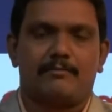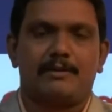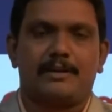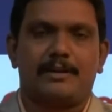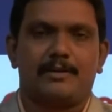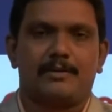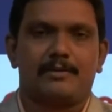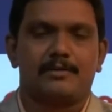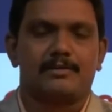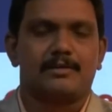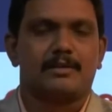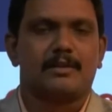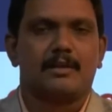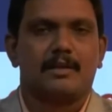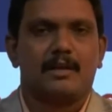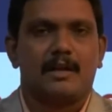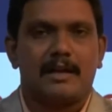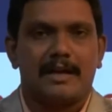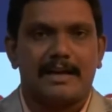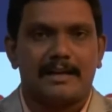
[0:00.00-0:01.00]
videos
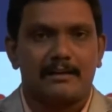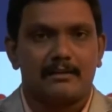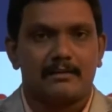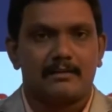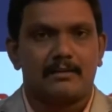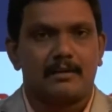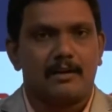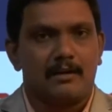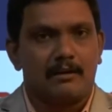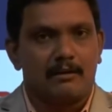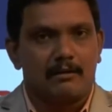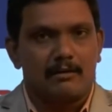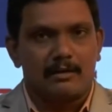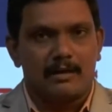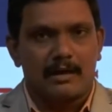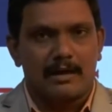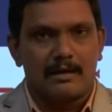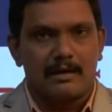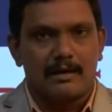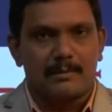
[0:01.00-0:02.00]
and
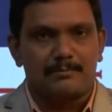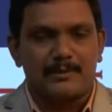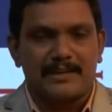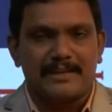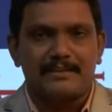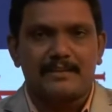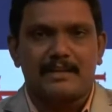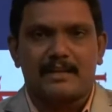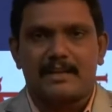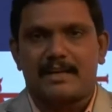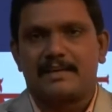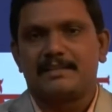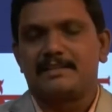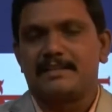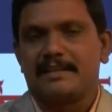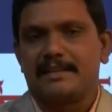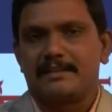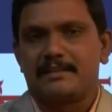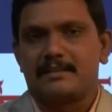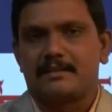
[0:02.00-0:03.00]
obtain the
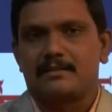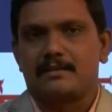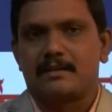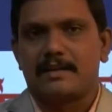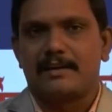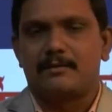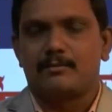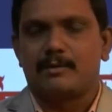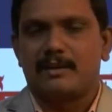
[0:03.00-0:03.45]
content, right?